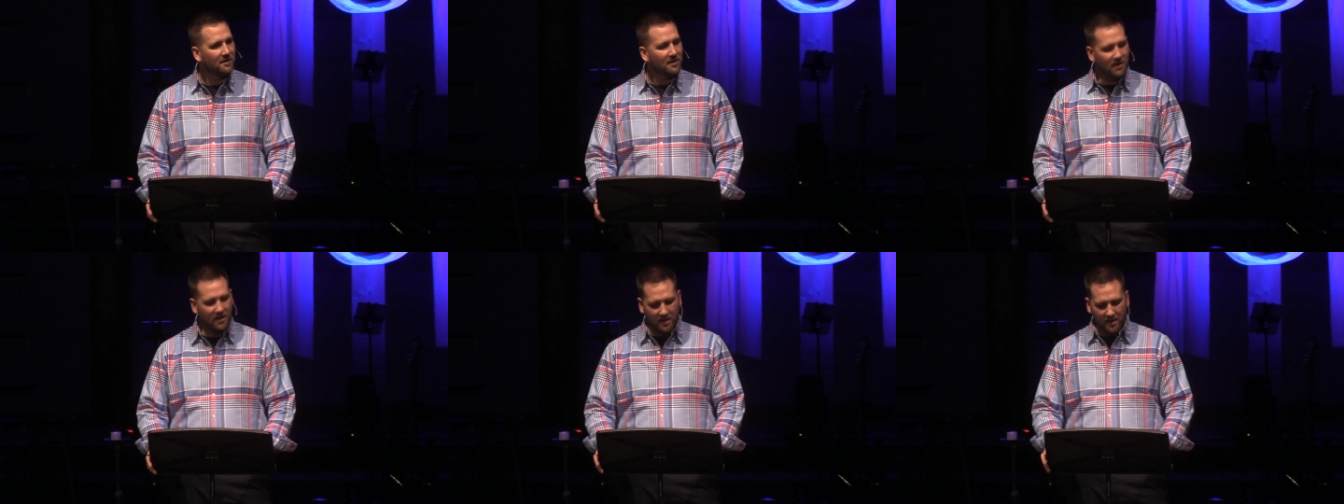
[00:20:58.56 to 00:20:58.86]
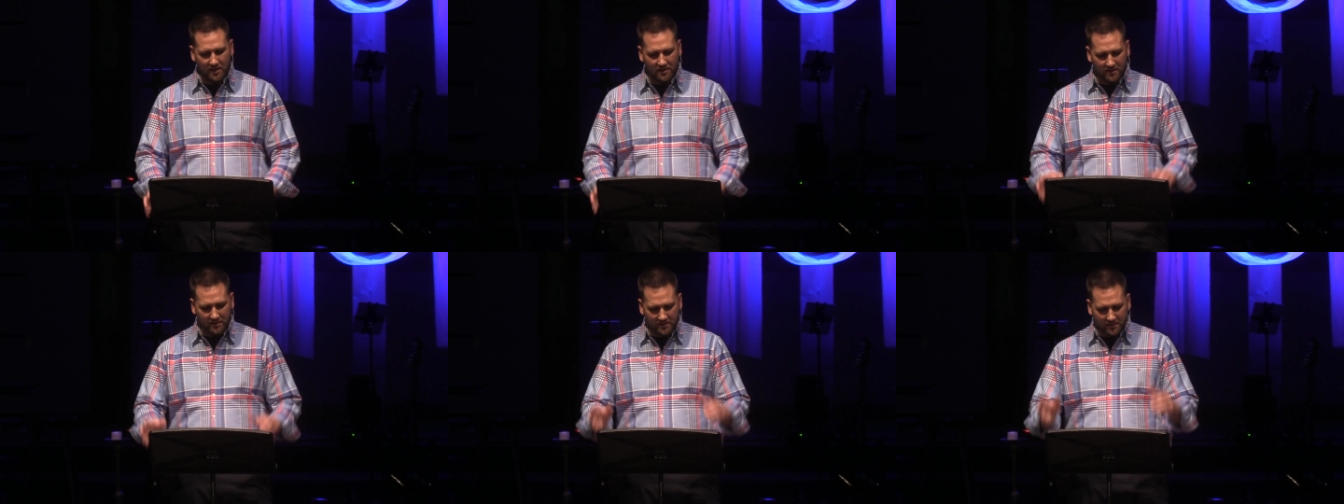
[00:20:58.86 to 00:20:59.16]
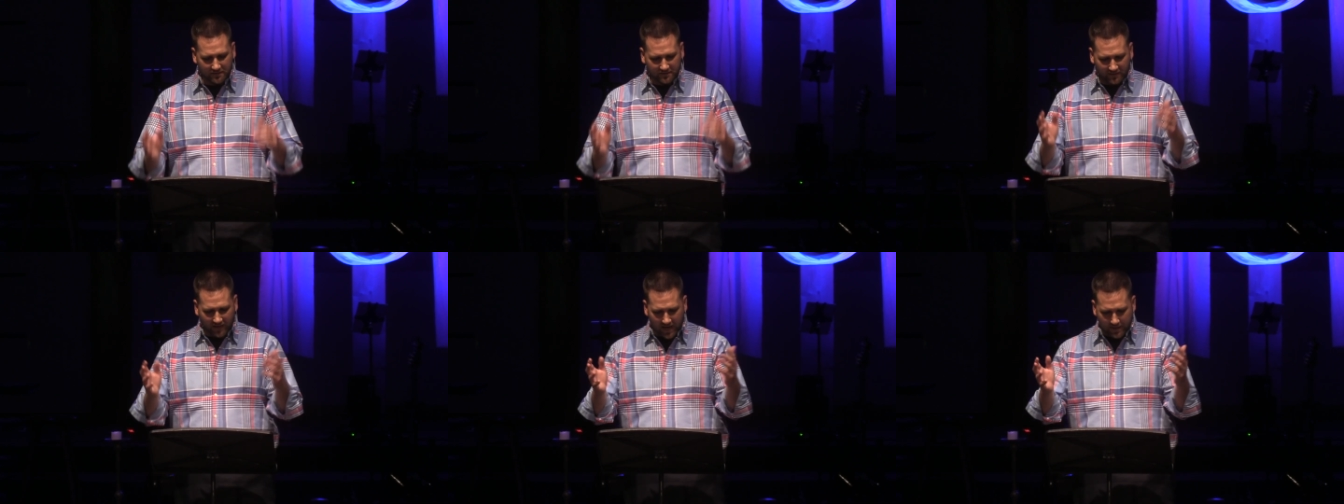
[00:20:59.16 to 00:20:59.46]
And the
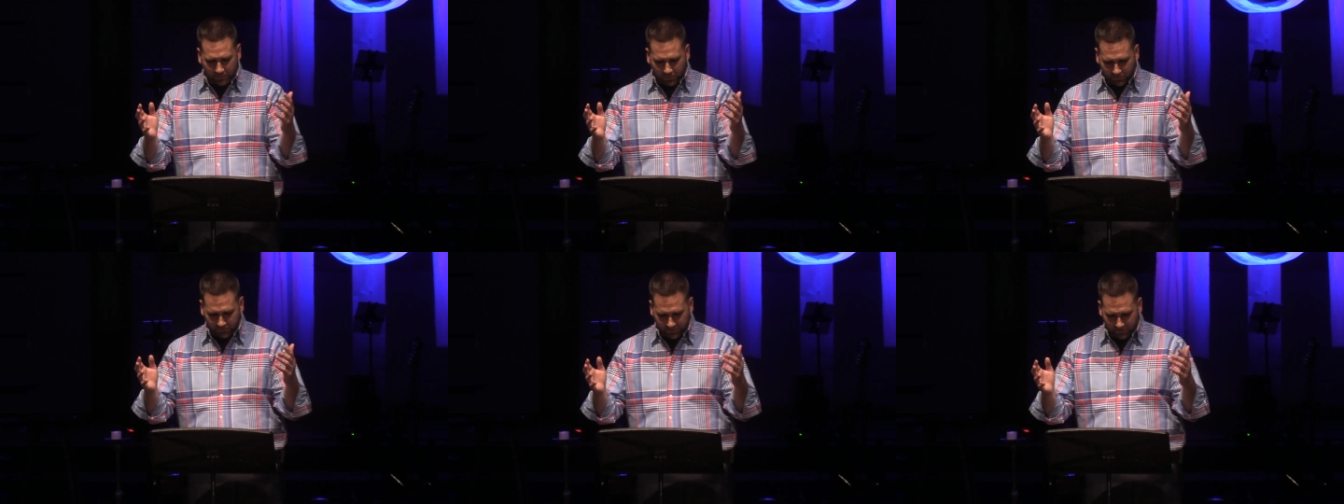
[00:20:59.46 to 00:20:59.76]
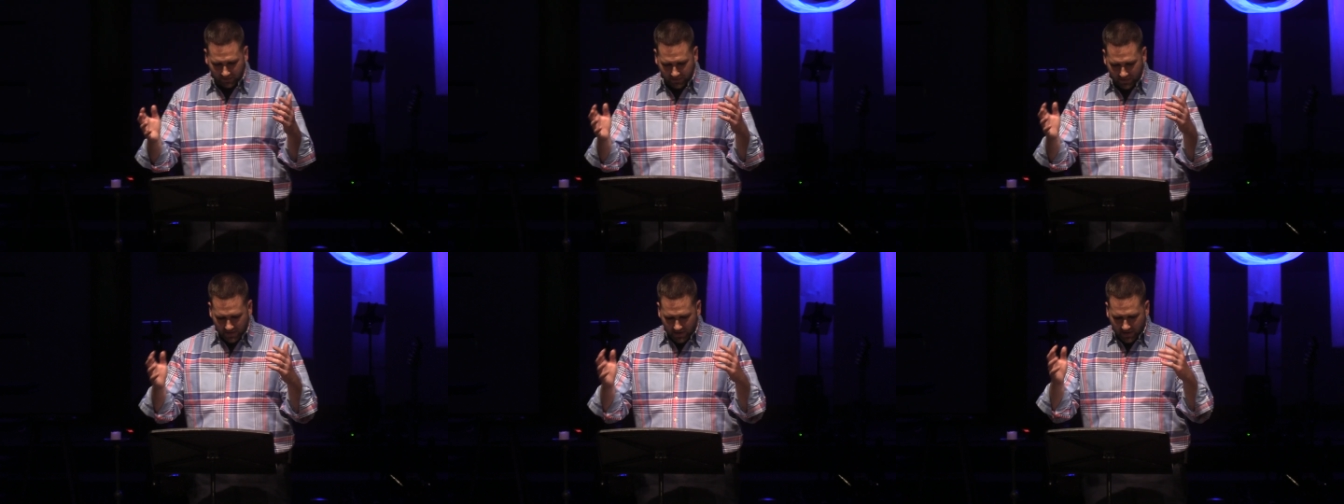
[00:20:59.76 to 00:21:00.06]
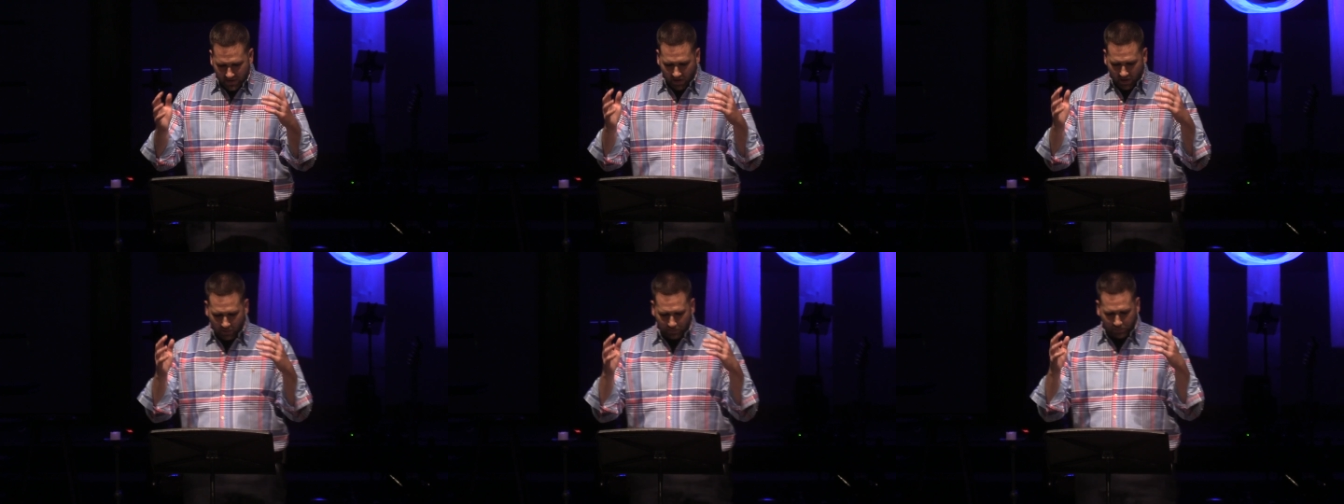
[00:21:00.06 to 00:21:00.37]
disciples are,
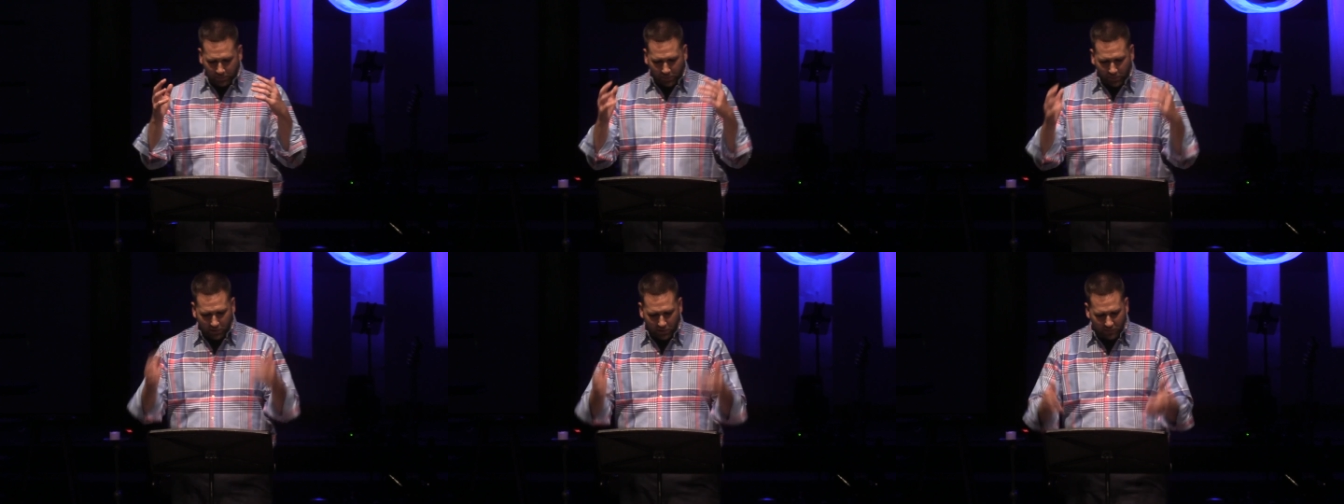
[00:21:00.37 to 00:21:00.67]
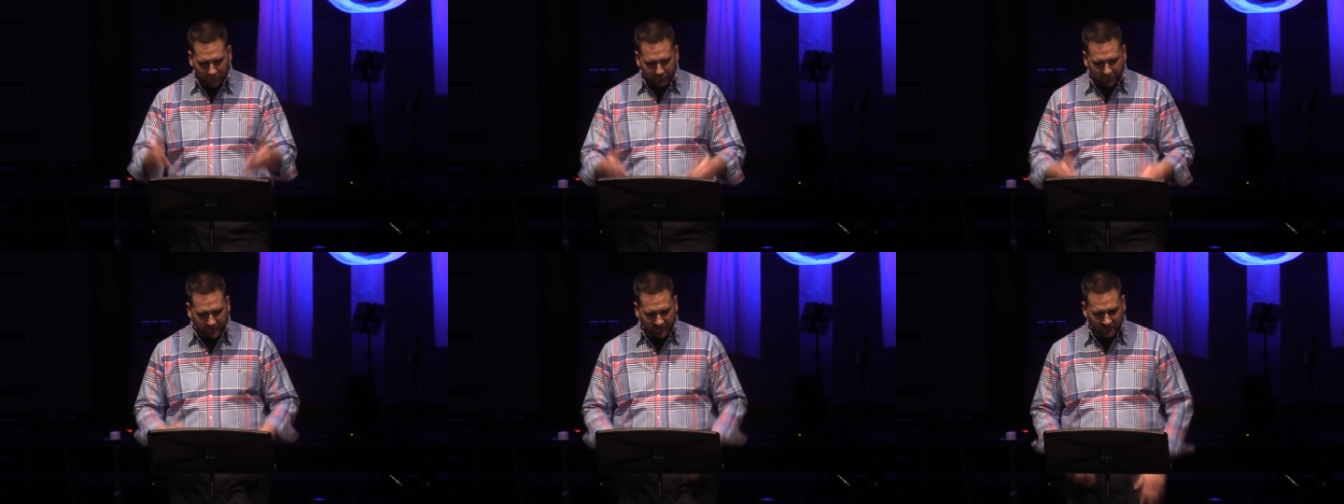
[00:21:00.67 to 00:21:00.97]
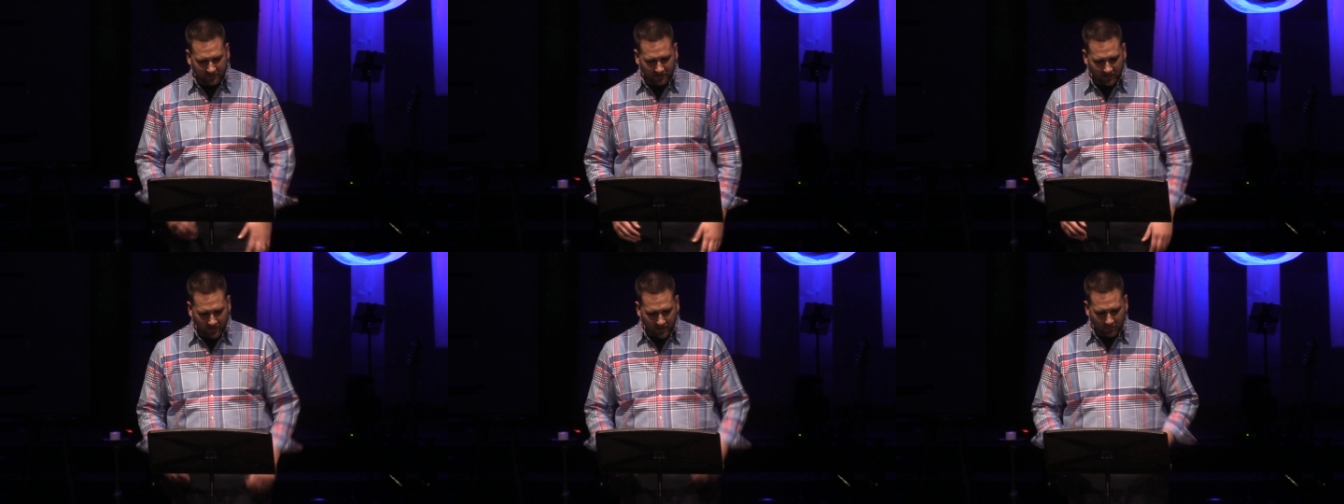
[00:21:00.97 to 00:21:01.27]
are
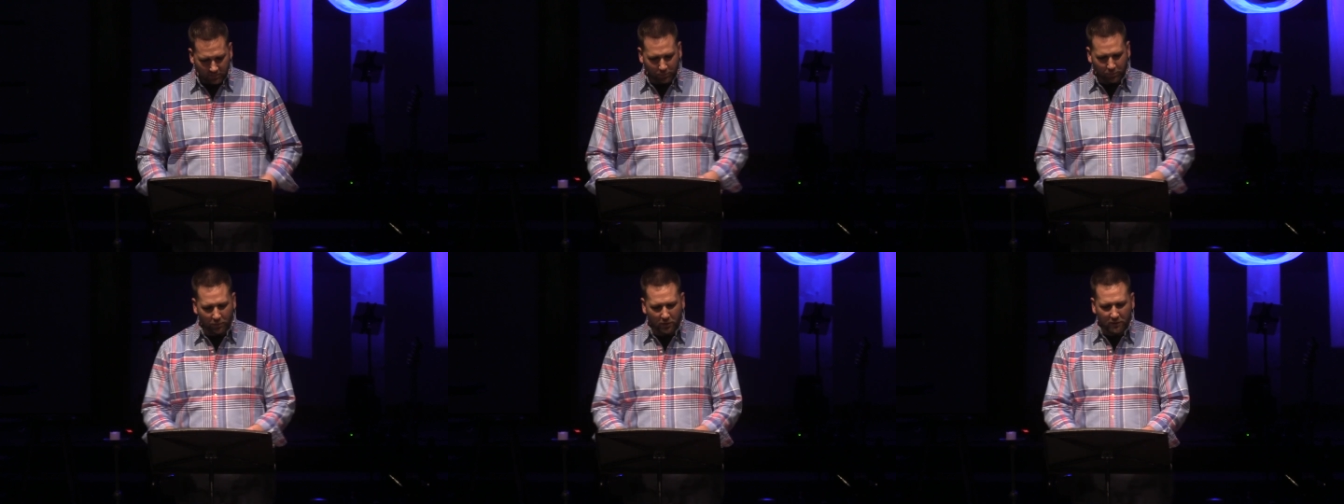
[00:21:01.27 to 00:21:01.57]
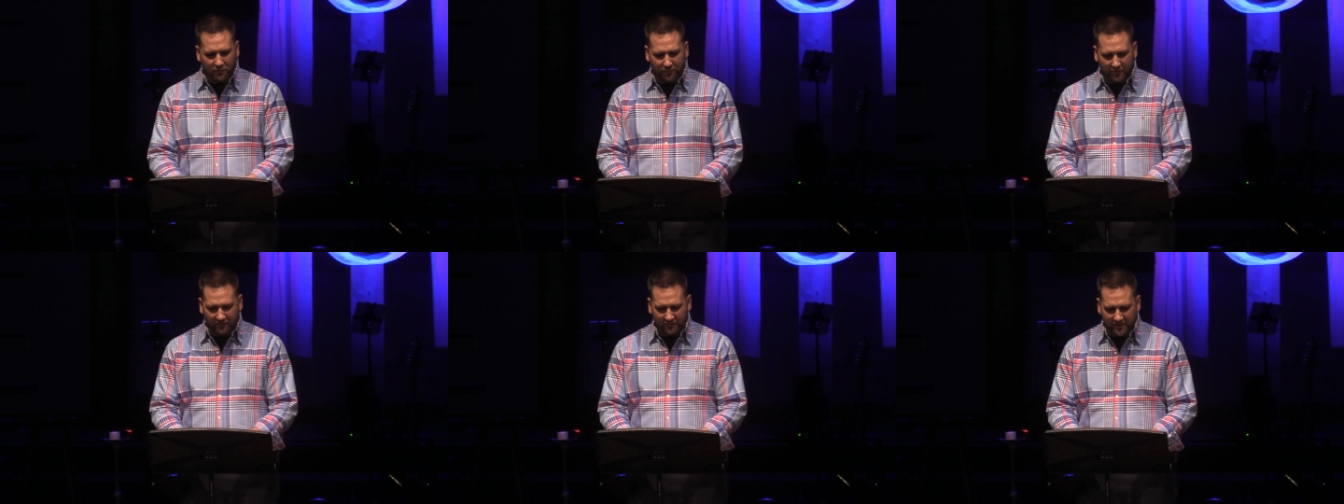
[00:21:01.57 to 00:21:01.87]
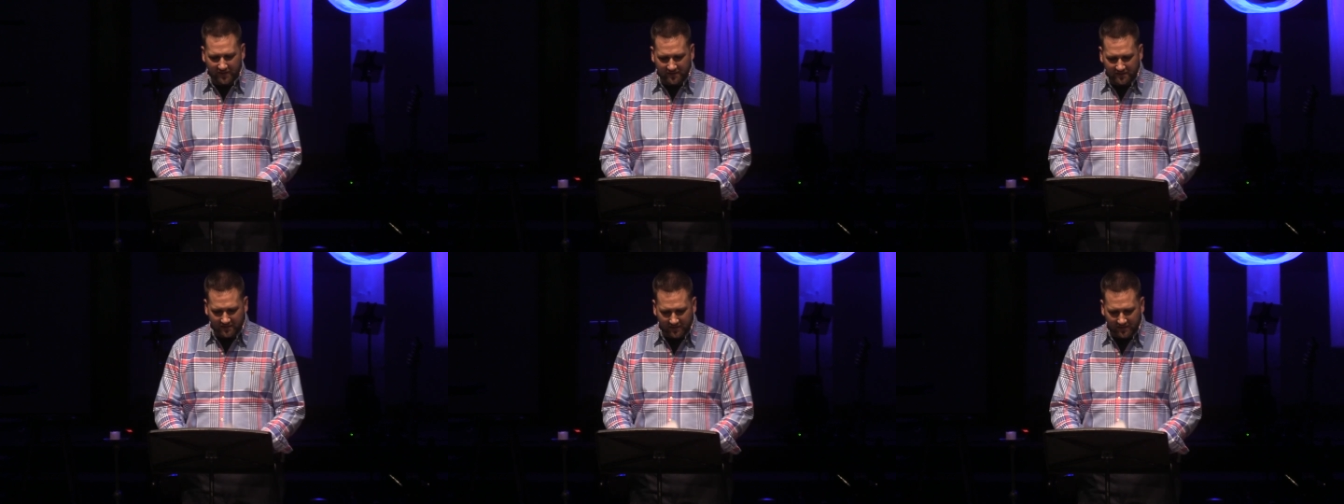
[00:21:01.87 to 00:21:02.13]
perfect proof of this.